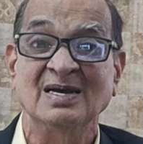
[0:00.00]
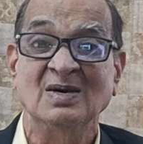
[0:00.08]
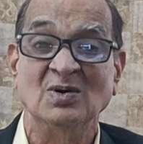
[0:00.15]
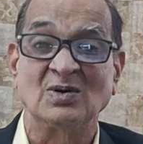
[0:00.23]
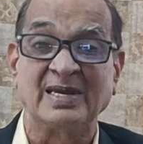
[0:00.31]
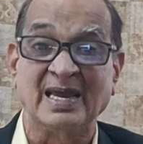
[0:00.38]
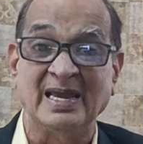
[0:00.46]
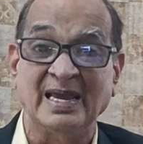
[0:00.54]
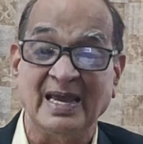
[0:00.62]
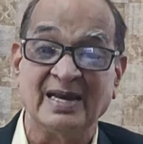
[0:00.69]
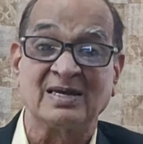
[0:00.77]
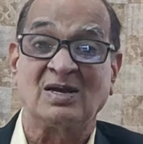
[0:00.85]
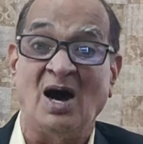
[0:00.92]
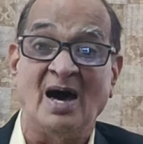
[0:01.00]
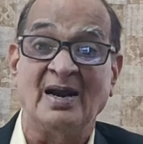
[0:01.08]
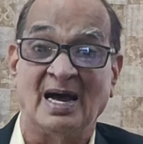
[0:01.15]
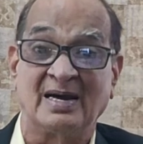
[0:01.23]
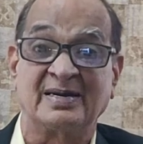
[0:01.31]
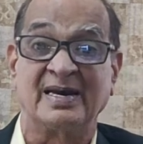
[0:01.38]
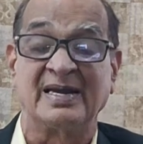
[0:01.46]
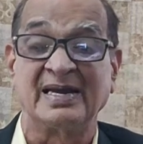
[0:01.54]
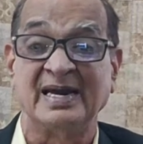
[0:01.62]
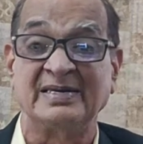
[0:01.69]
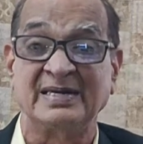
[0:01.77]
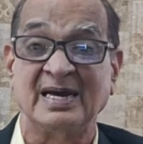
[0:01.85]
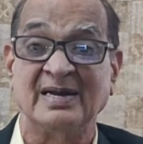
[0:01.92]
okay, a car
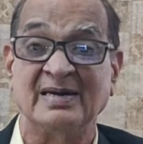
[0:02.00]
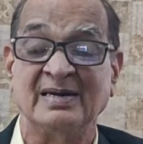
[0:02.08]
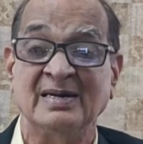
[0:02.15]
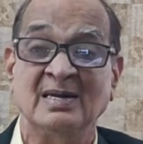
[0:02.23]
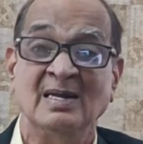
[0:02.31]
aggregator.